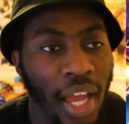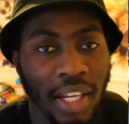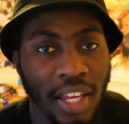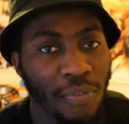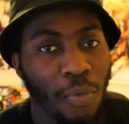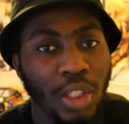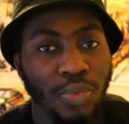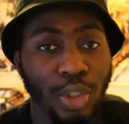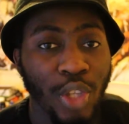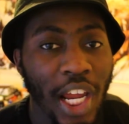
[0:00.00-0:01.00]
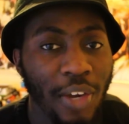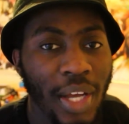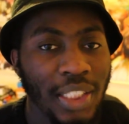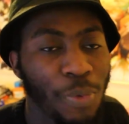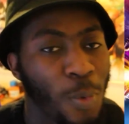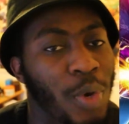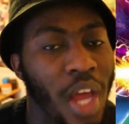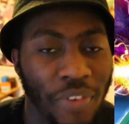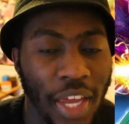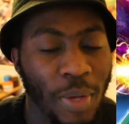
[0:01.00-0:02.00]
And if it was for Dragon Quest, we wouldn't
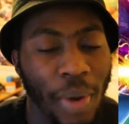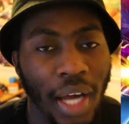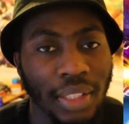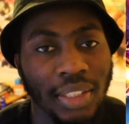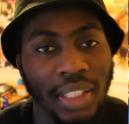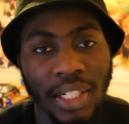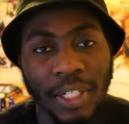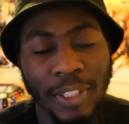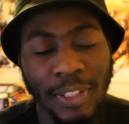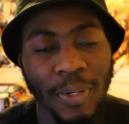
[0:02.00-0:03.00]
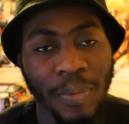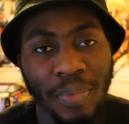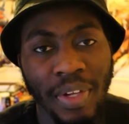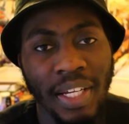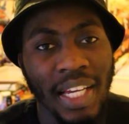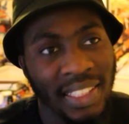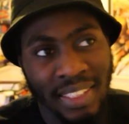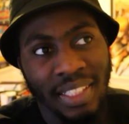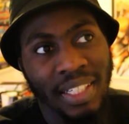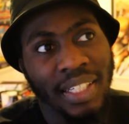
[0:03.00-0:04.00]
have Kingdom Hearts. So
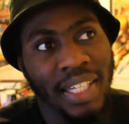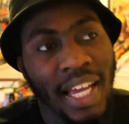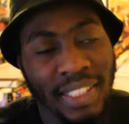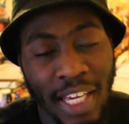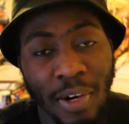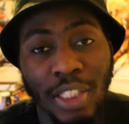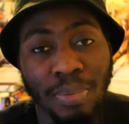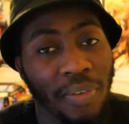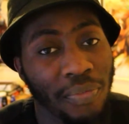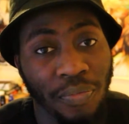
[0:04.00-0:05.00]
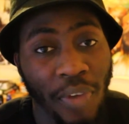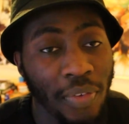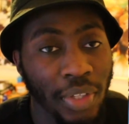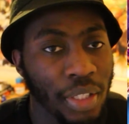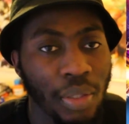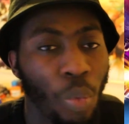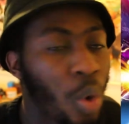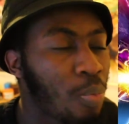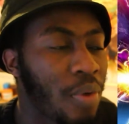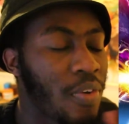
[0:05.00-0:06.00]
yes, Kingdom Hearts is my favorite,
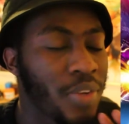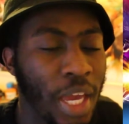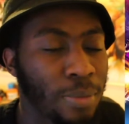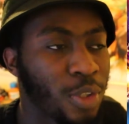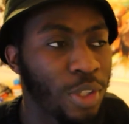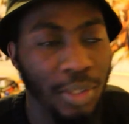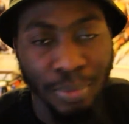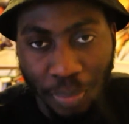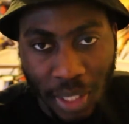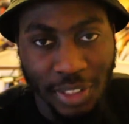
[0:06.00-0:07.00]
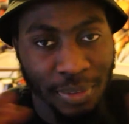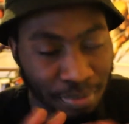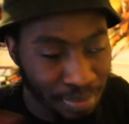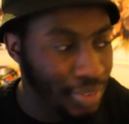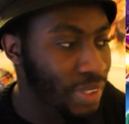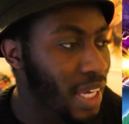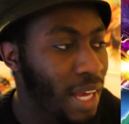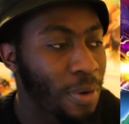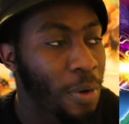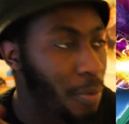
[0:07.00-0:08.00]
one of my favorite game genres. But
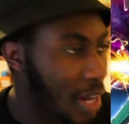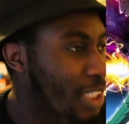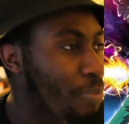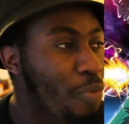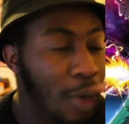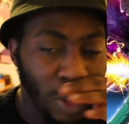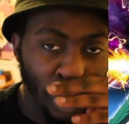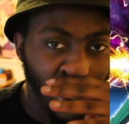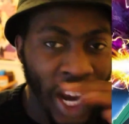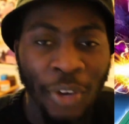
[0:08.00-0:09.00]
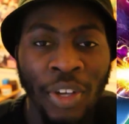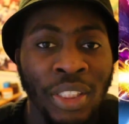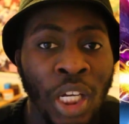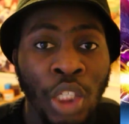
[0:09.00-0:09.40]
yeah, let's move on to Dragon Quest.